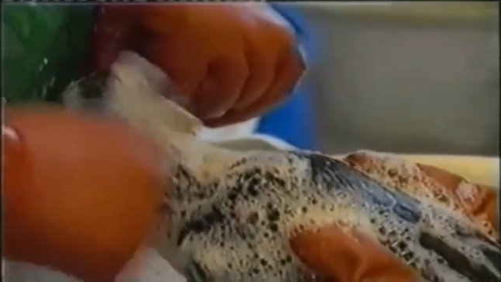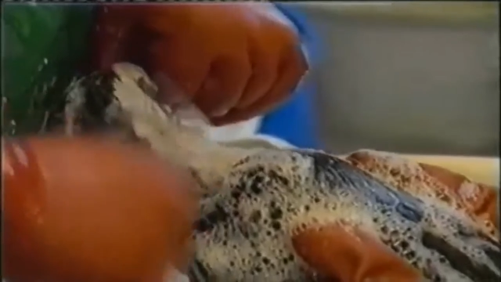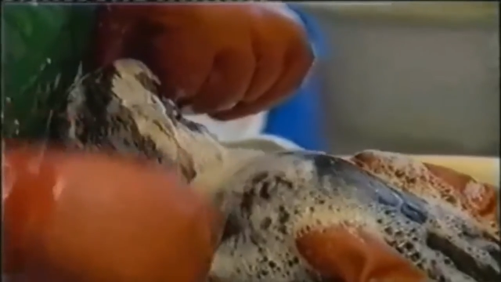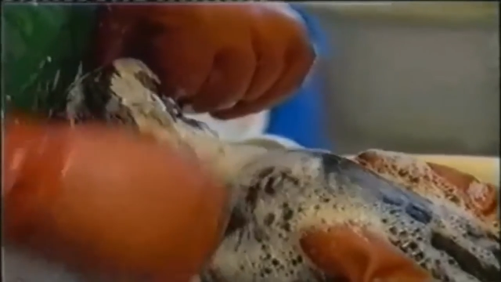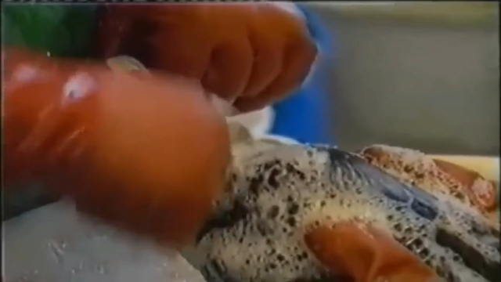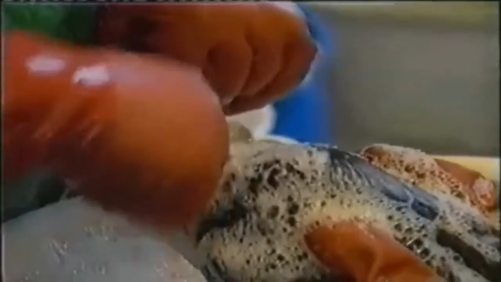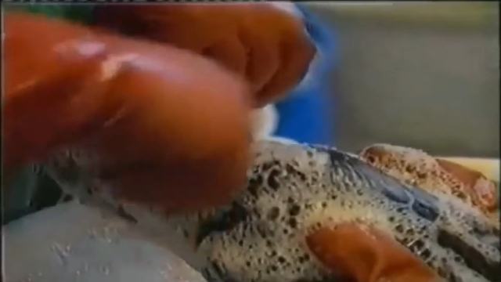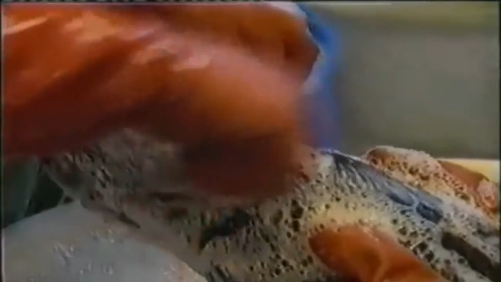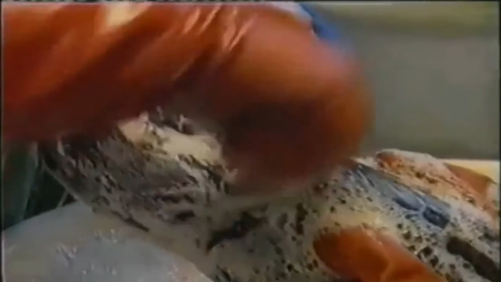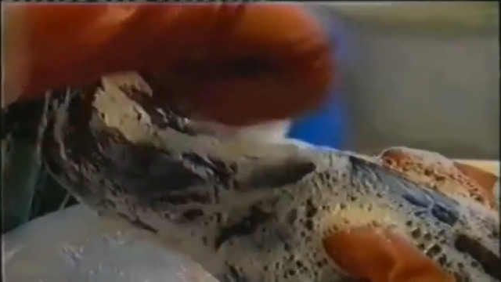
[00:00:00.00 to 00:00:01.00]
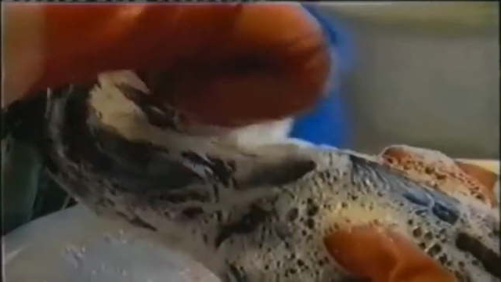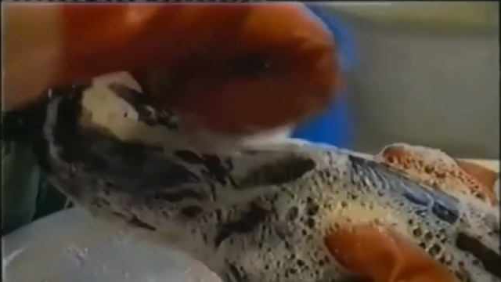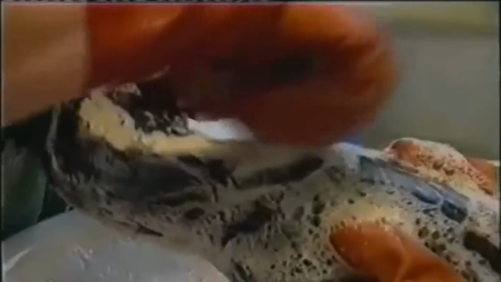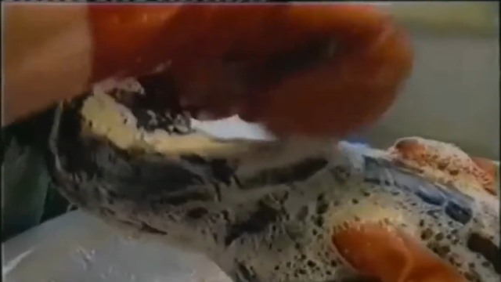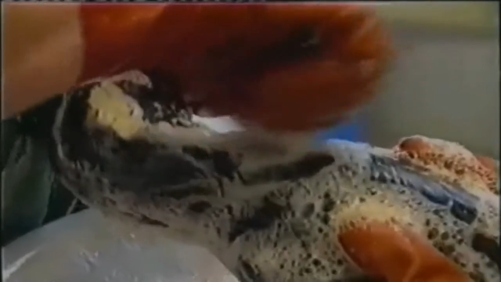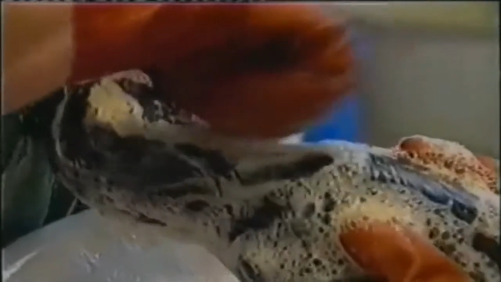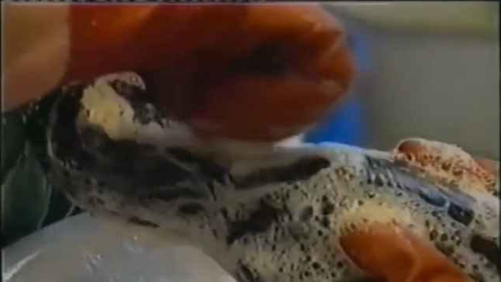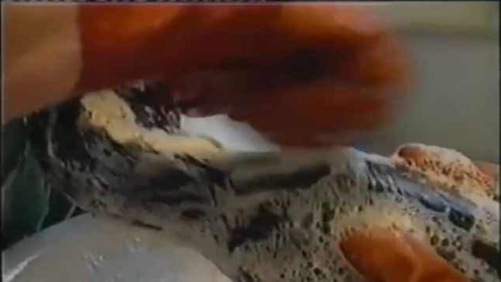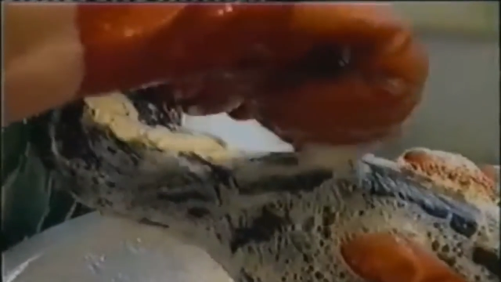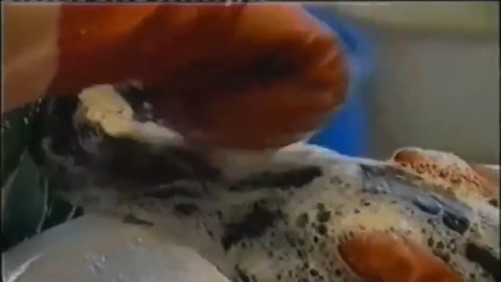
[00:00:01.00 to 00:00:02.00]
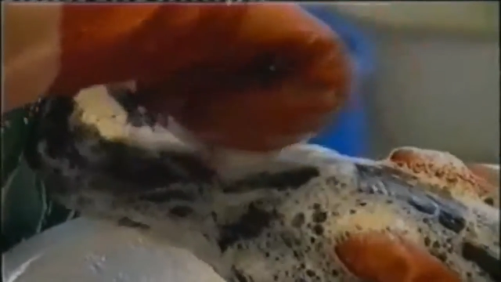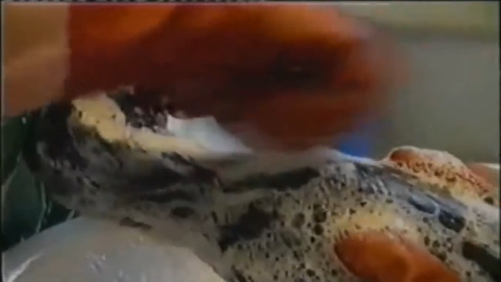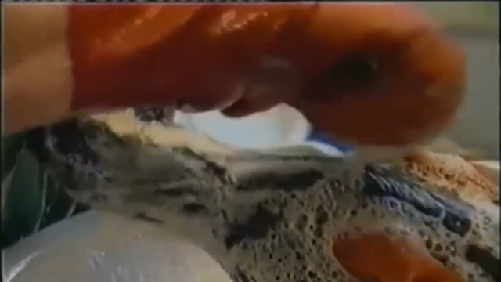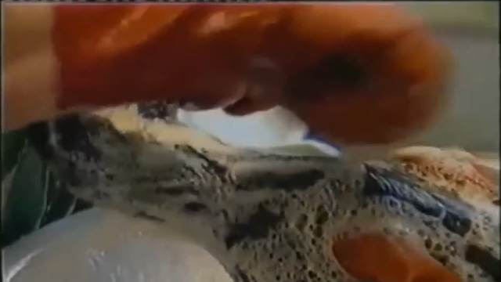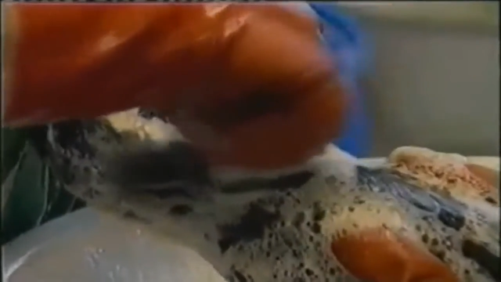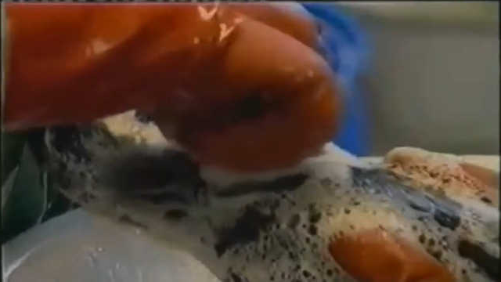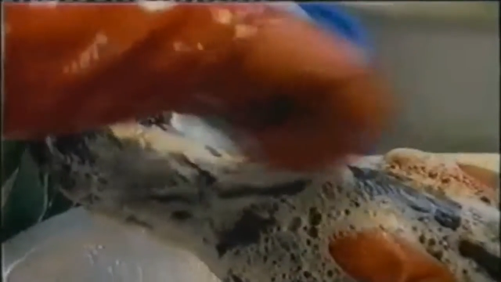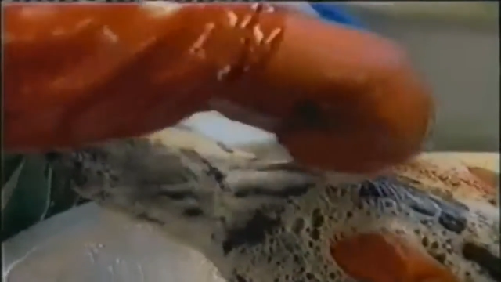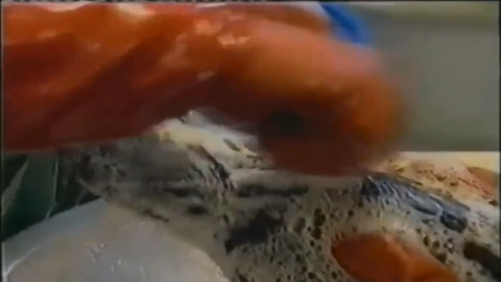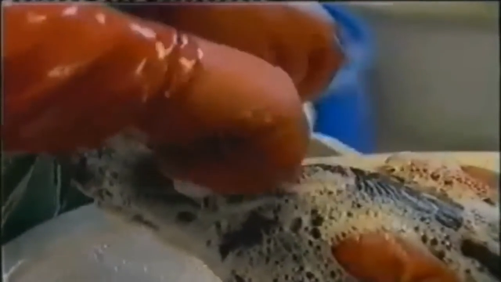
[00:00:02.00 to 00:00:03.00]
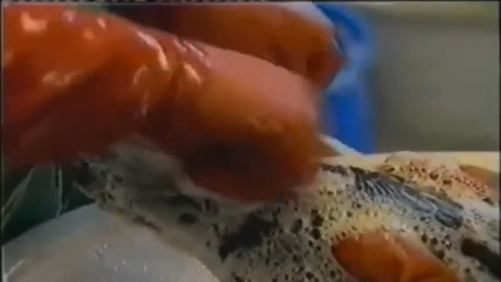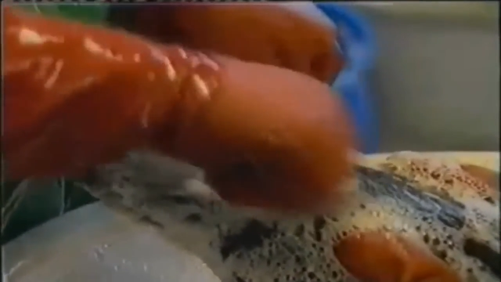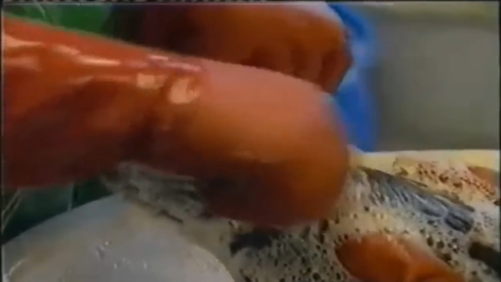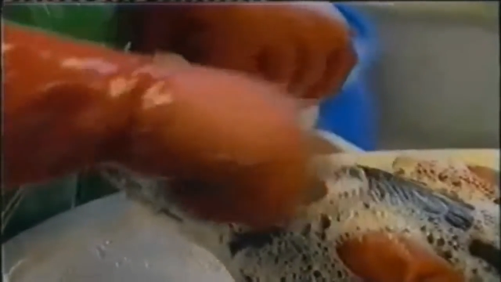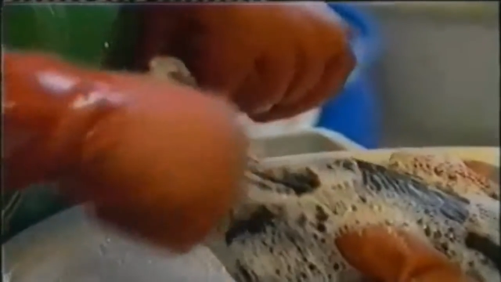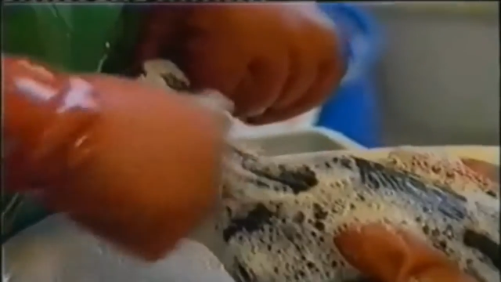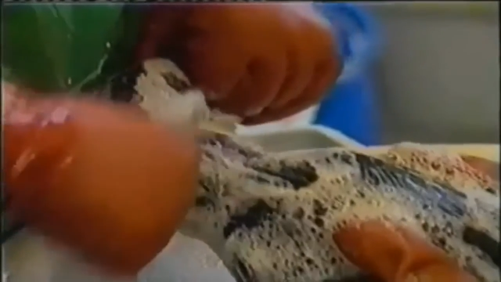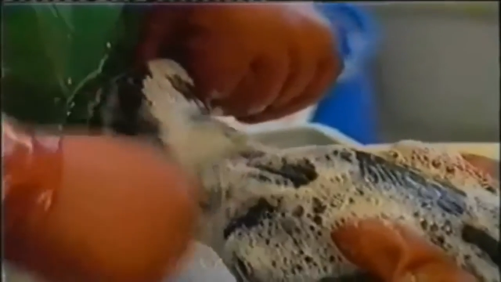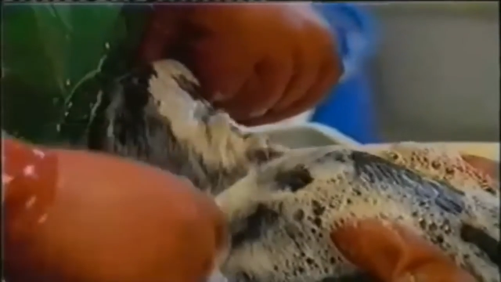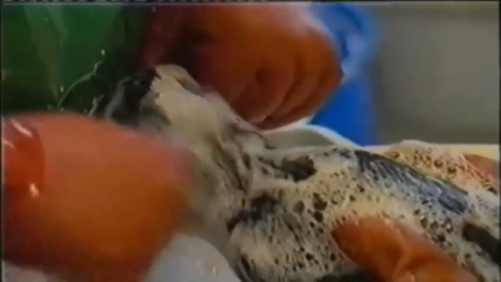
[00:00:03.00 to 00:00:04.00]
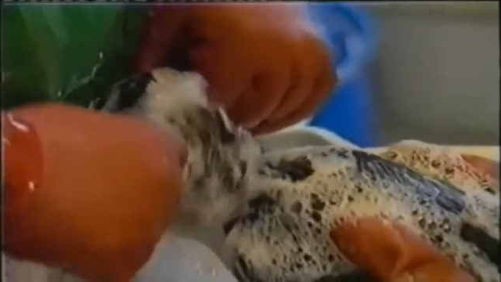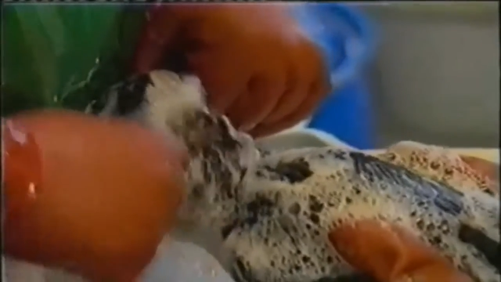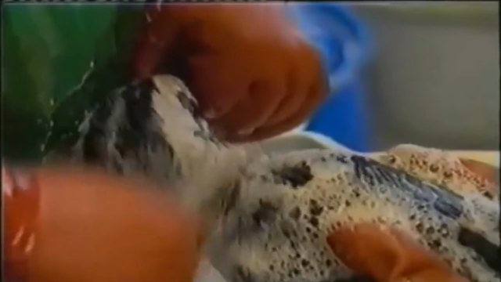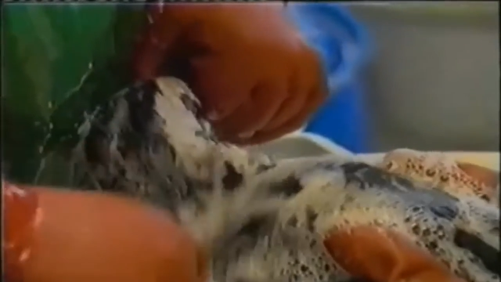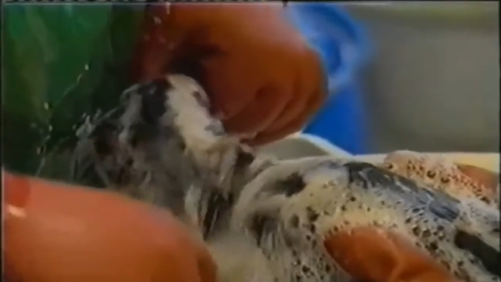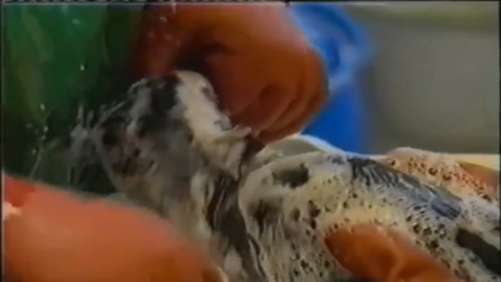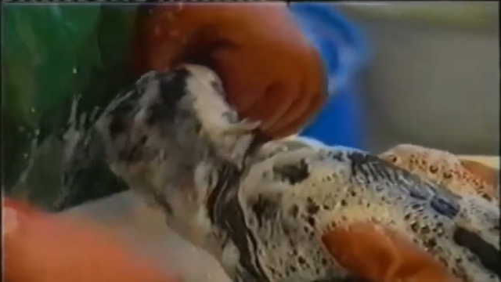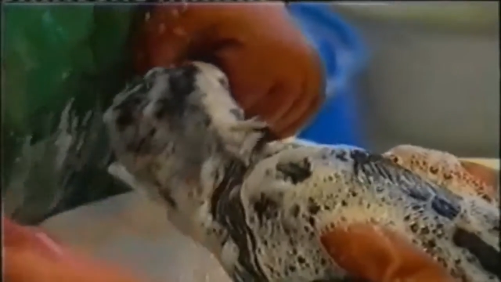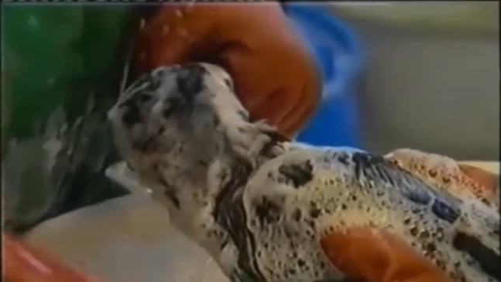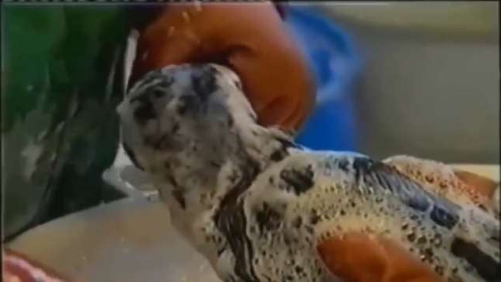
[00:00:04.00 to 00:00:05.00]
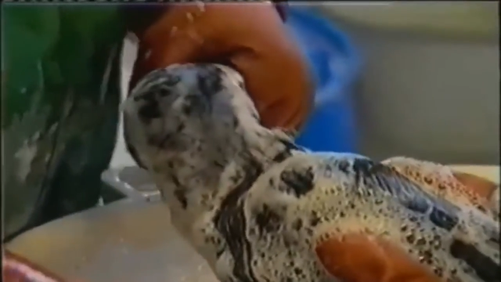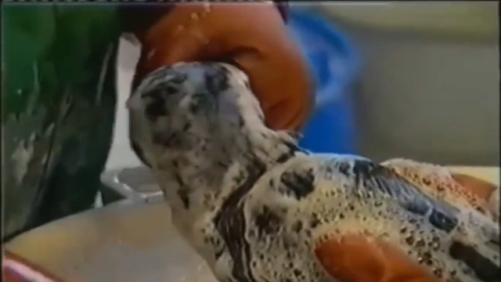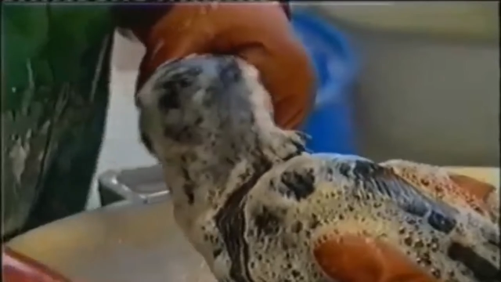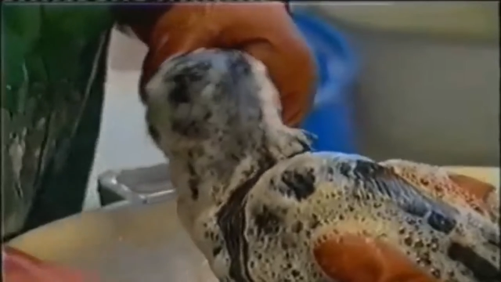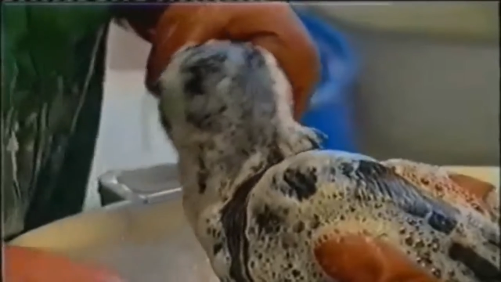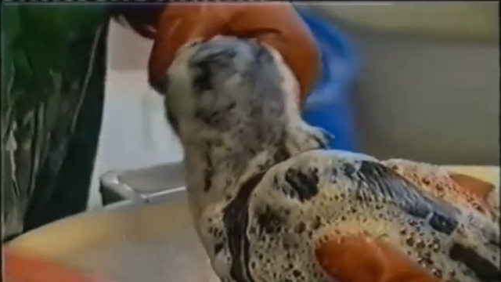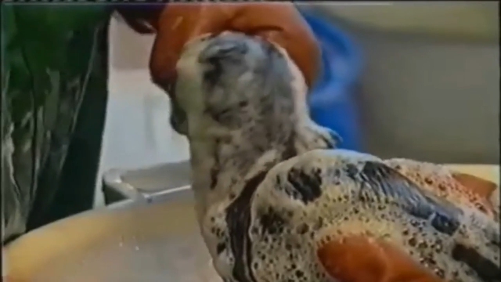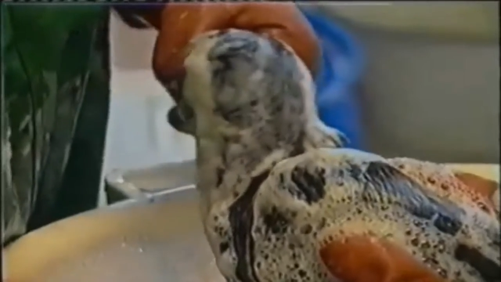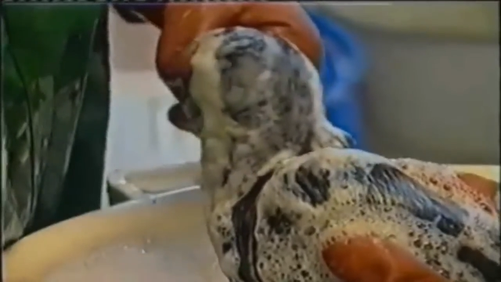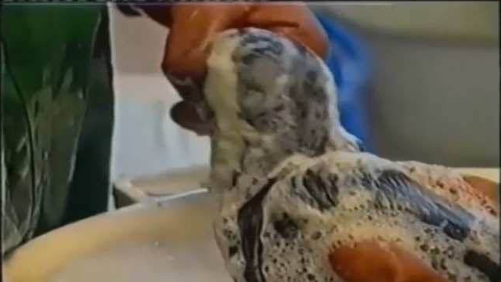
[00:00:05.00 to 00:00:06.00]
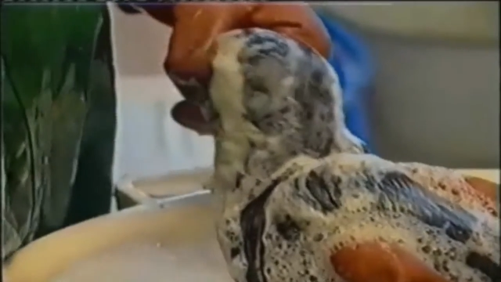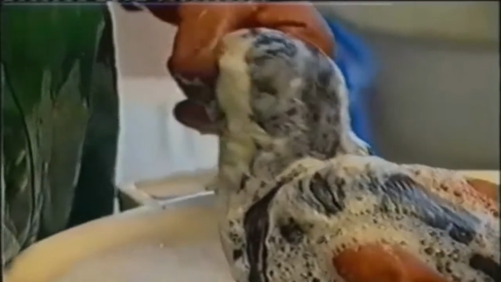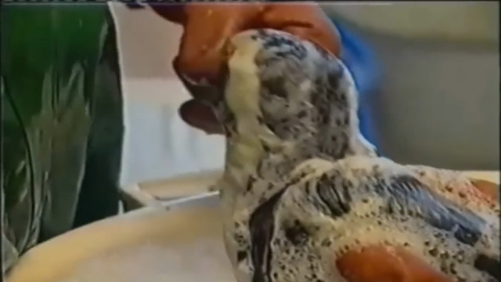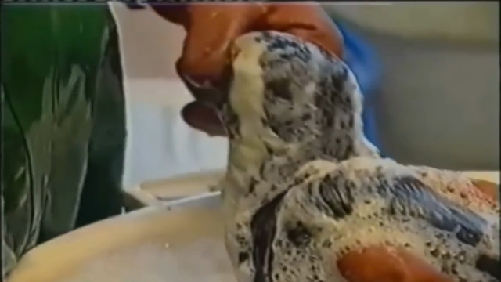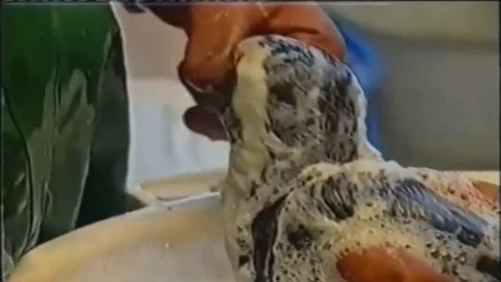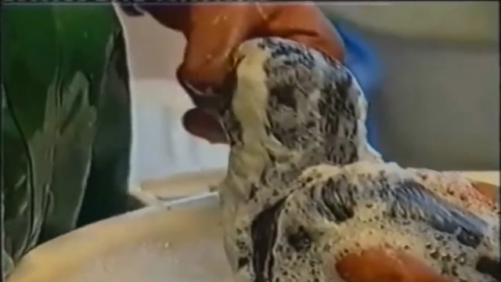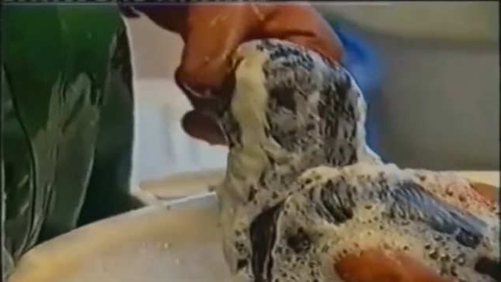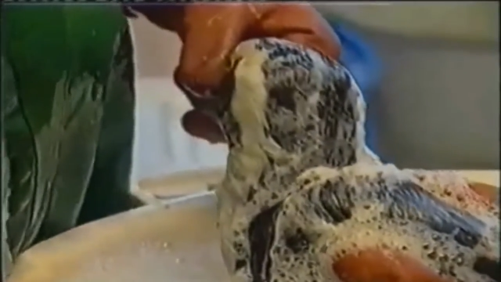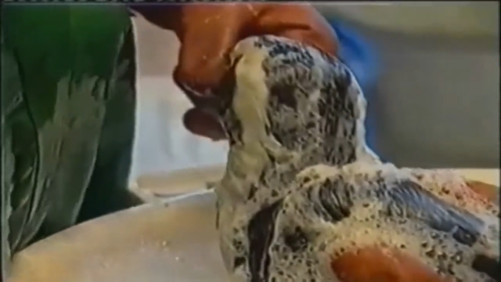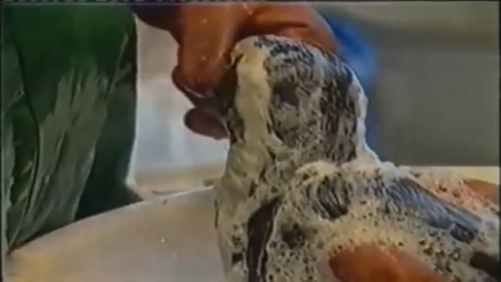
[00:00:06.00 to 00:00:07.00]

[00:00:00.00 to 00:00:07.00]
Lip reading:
(no speaker visible)